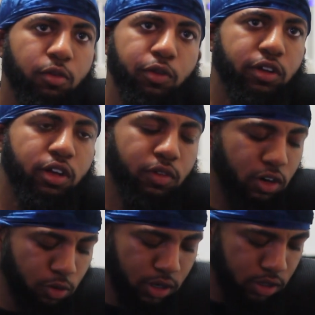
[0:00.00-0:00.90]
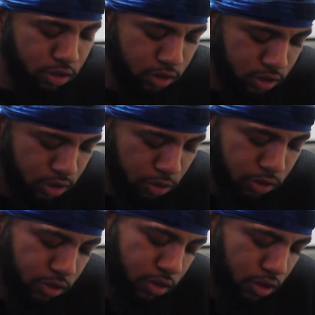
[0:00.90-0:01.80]
we never owe watch you know. we
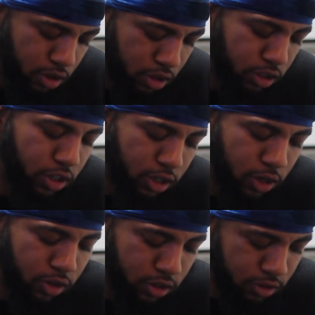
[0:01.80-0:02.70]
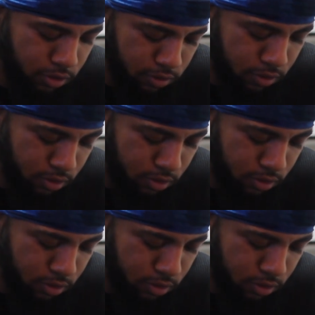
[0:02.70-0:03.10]
just young go get it.